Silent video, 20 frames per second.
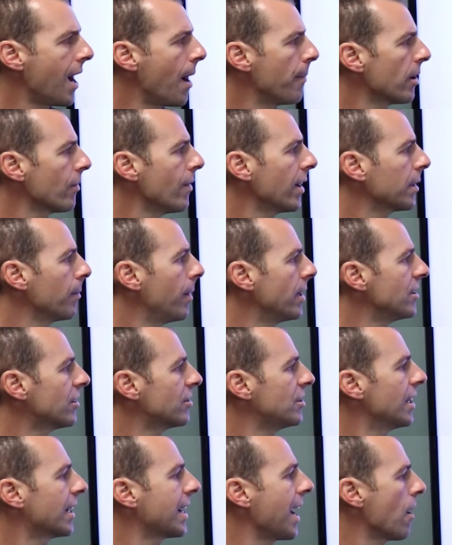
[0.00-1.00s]
I'm going to recommend you
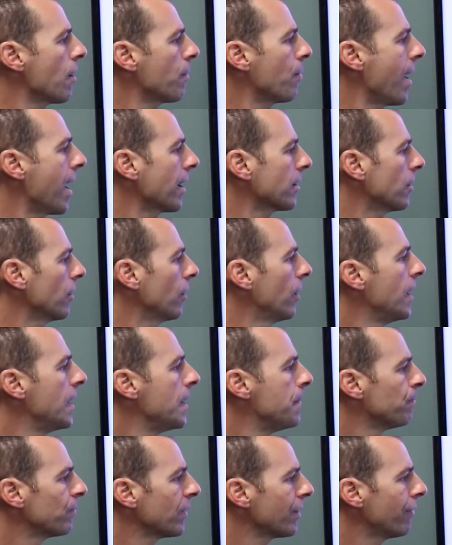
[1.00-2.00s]
see a chiropractor.
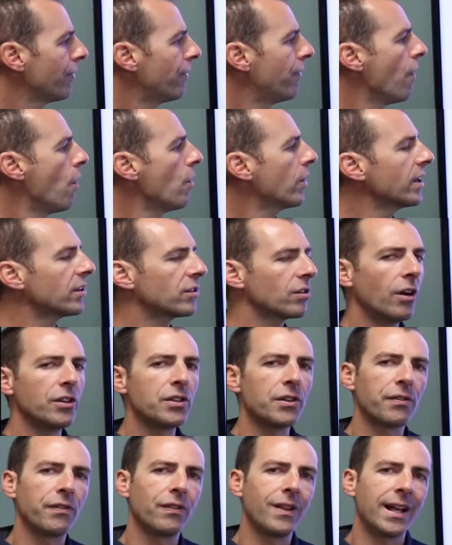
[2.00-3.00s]
Focus
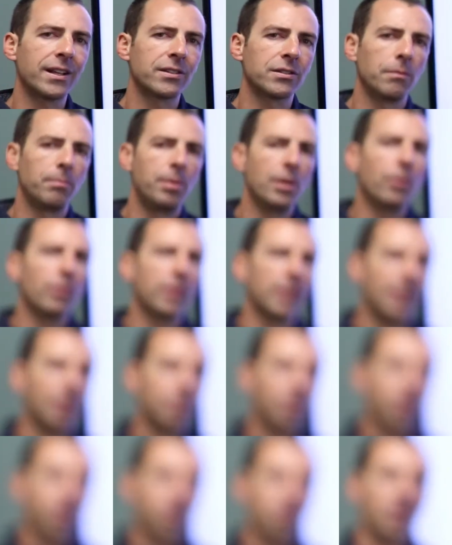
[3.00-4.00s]
on your flexibility,
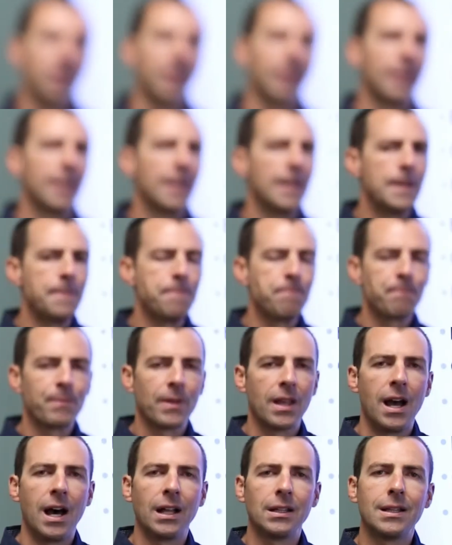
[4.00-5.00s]
number 3.
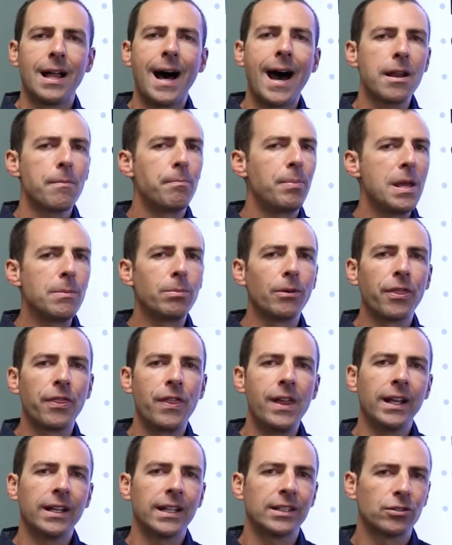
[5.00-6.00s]
A lot of people
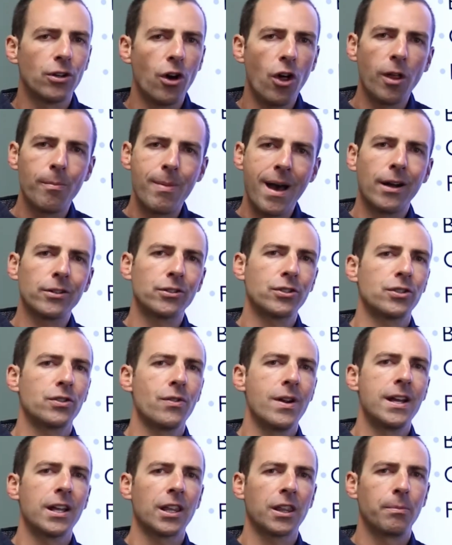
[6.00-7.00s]
think it's all about
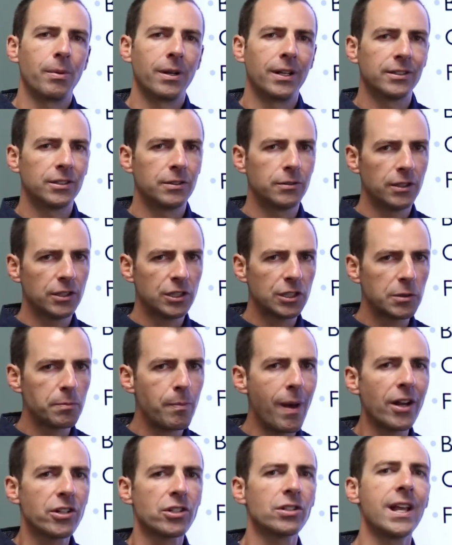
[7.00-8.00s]
strength, but
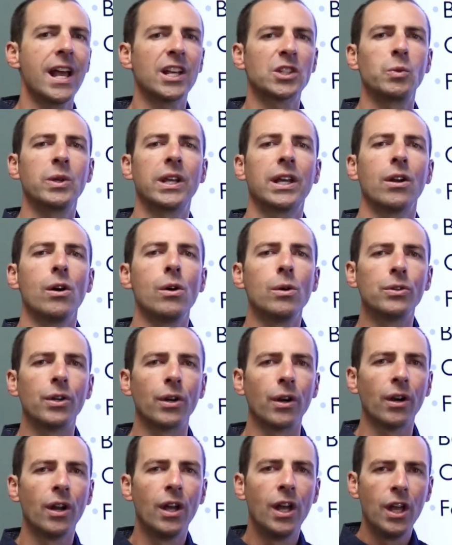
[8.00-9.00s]
especially as we get
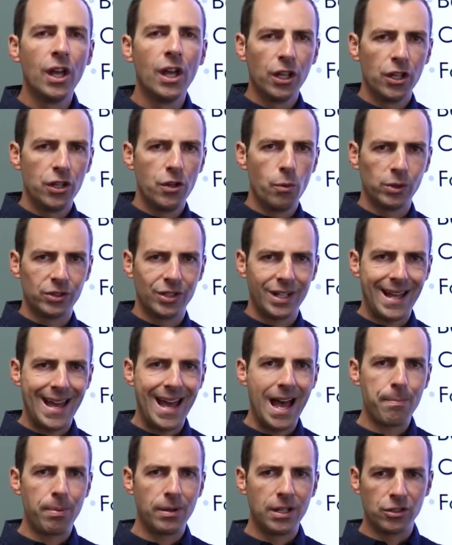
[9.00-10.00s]
older, what's going to
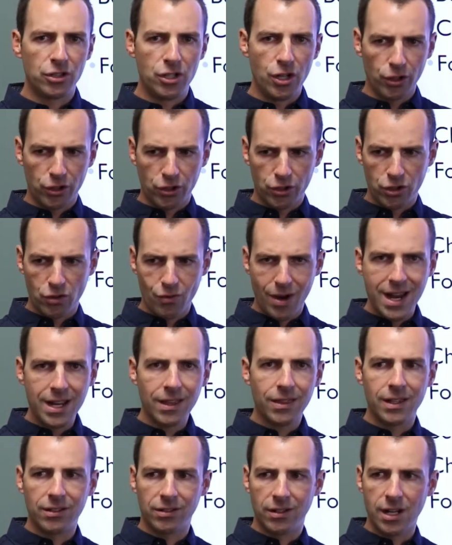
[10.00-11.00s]
happen is your
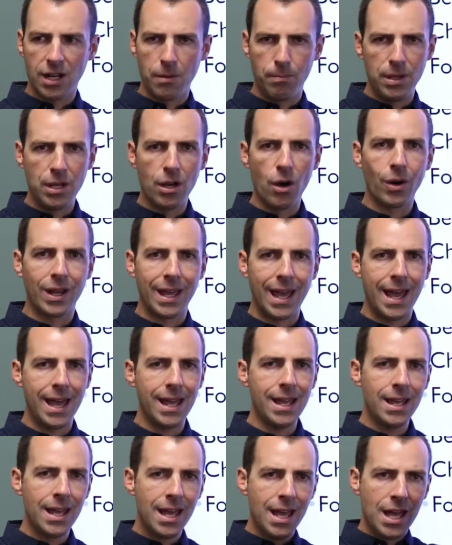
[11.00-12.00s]
strength is going to be
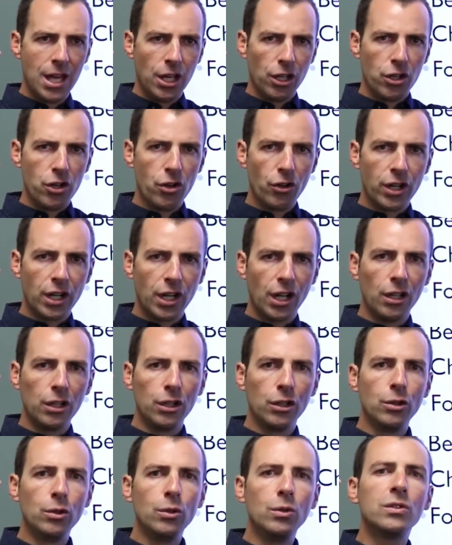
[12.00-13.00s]
okay. You're going to
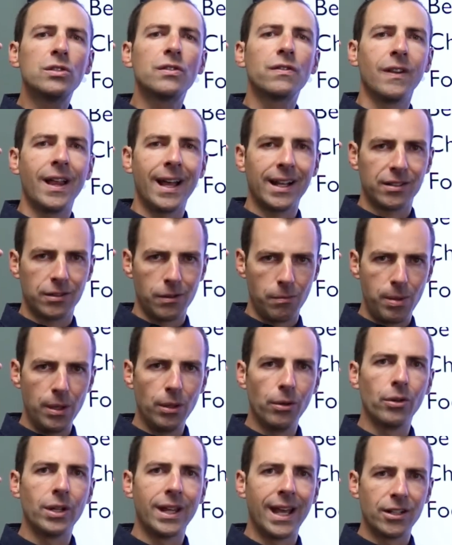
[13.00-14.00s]
lose
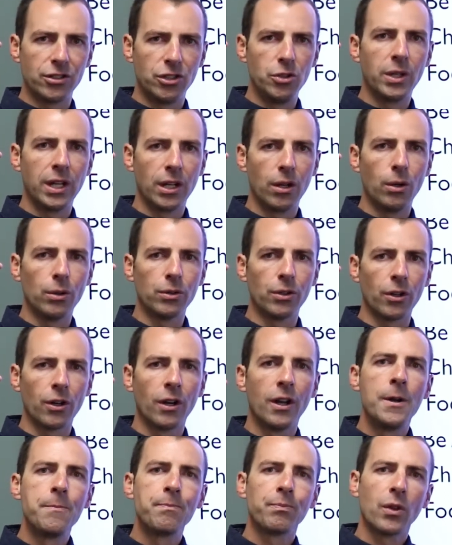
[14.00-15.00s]
flexibility as you get older.
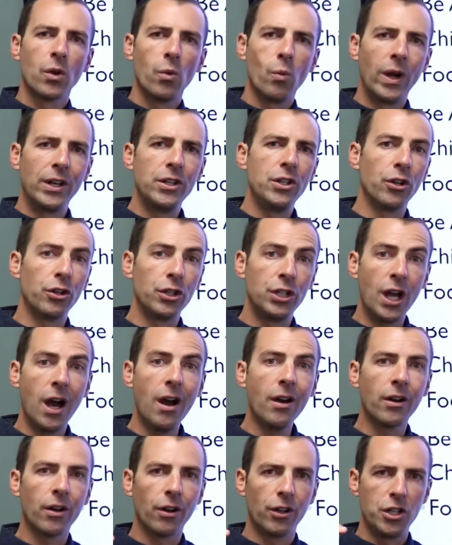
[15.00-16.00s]
When you're
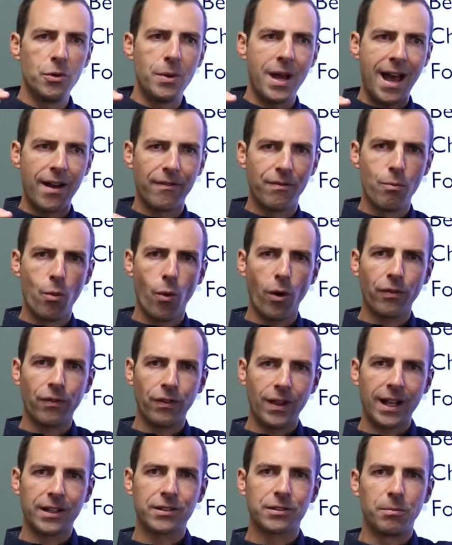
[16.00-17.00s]
younger, you have more
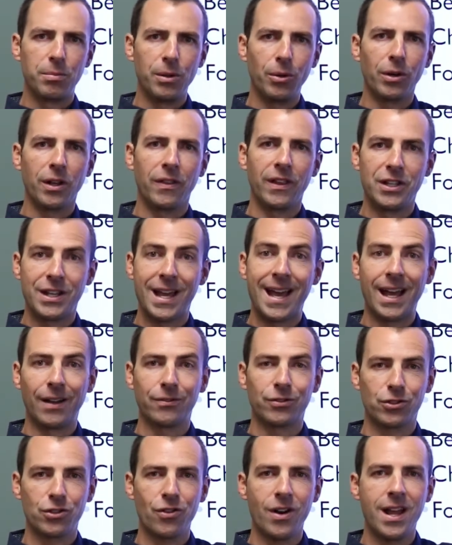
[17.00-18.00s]
flexibility than you
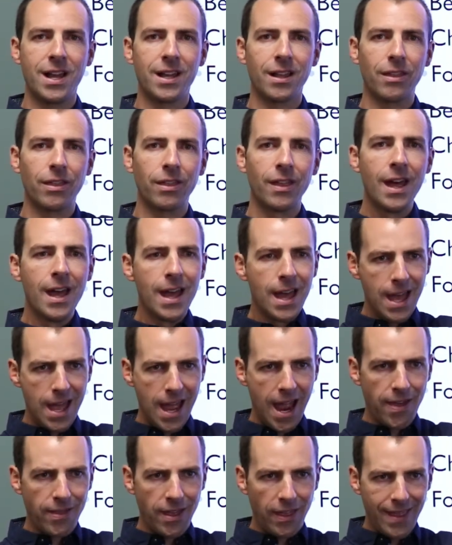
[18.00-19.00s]
have strength,
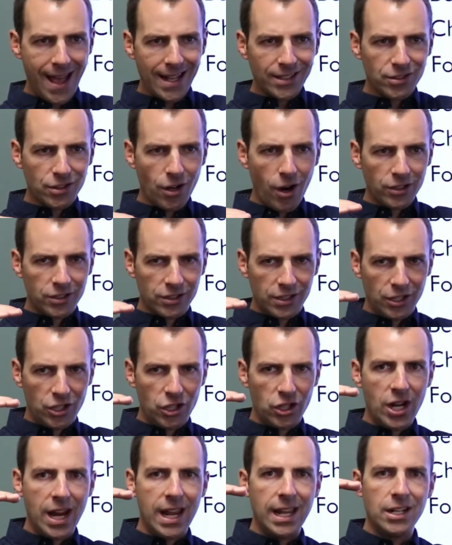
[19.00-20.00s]
and then that starts to
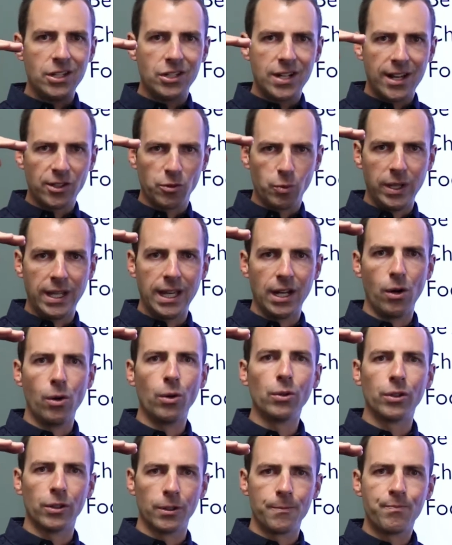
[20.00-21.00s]
change as we get
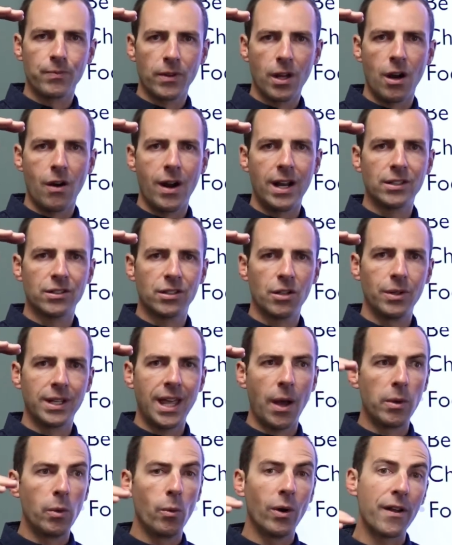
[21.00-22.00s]
older. All right, so
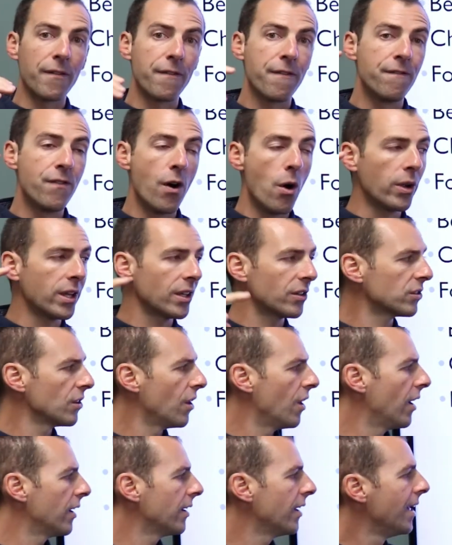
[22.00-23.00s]
again, we want to focus
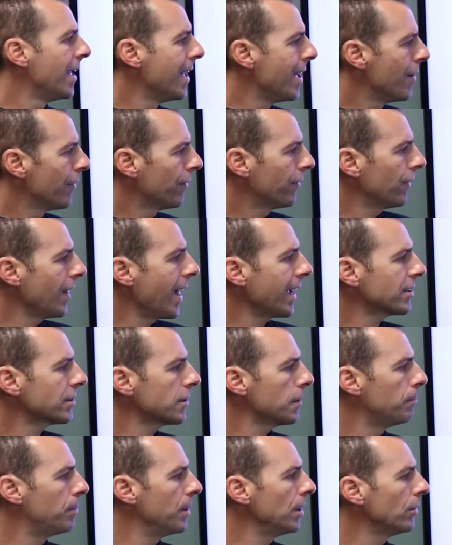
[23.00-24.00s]
on
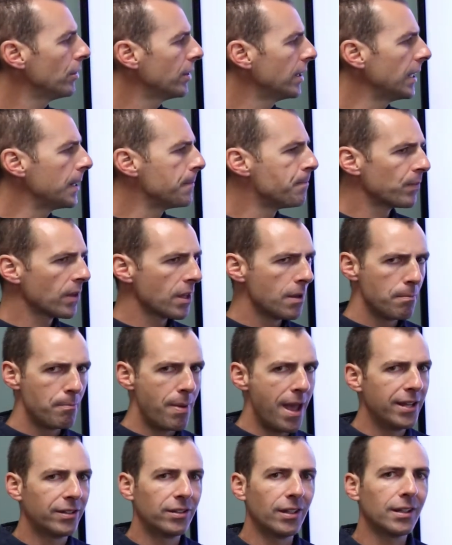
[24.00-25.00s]
flexibility.
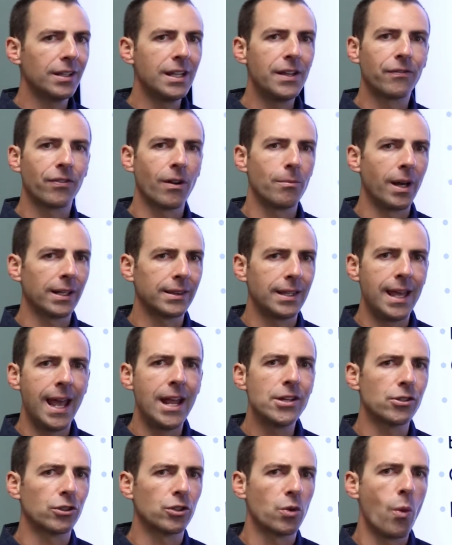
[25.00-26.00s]
Basically, from like the
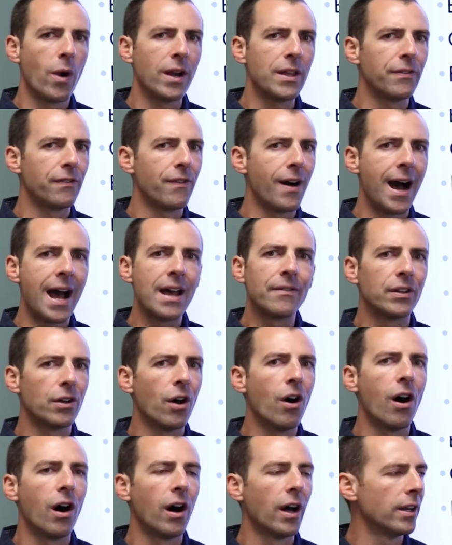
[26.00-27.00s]
age of 25 and
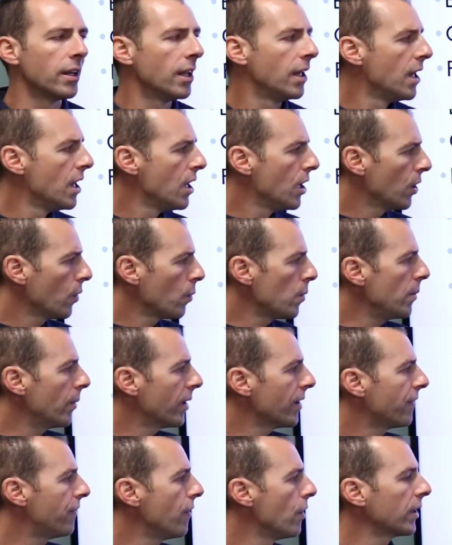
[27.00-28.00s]
on, we
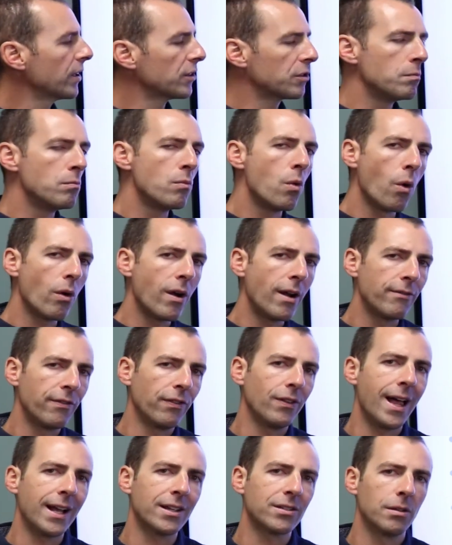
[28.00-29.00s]
want to focus more on
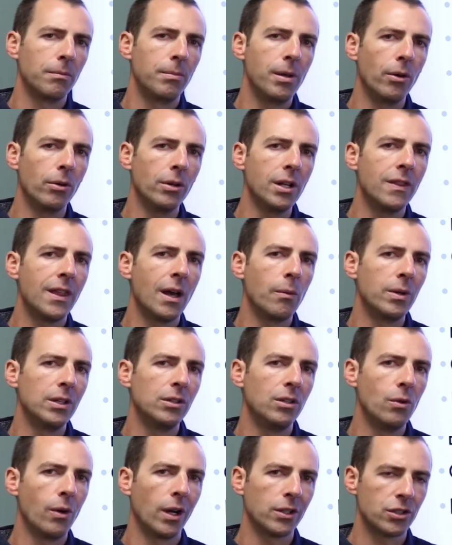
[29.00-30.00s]
flexibility than we
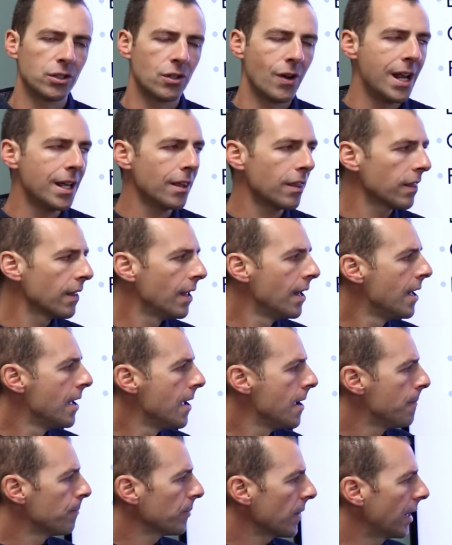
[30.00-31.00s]
do on strength.
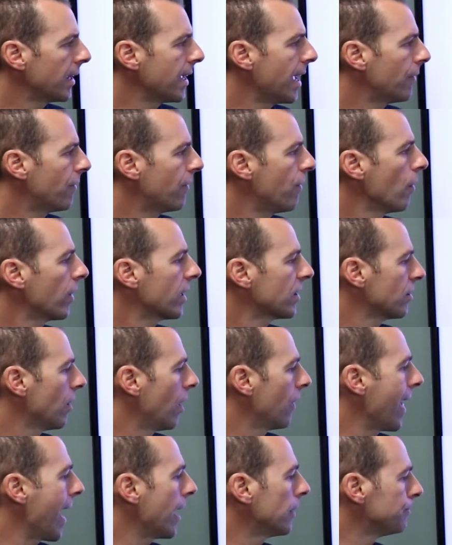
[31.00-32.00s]
Again, focus
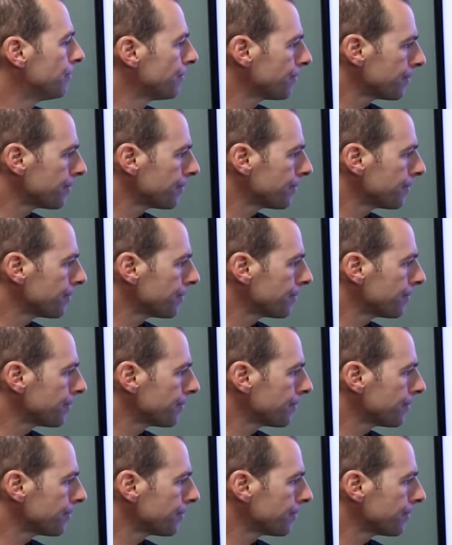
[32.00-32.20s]
on that.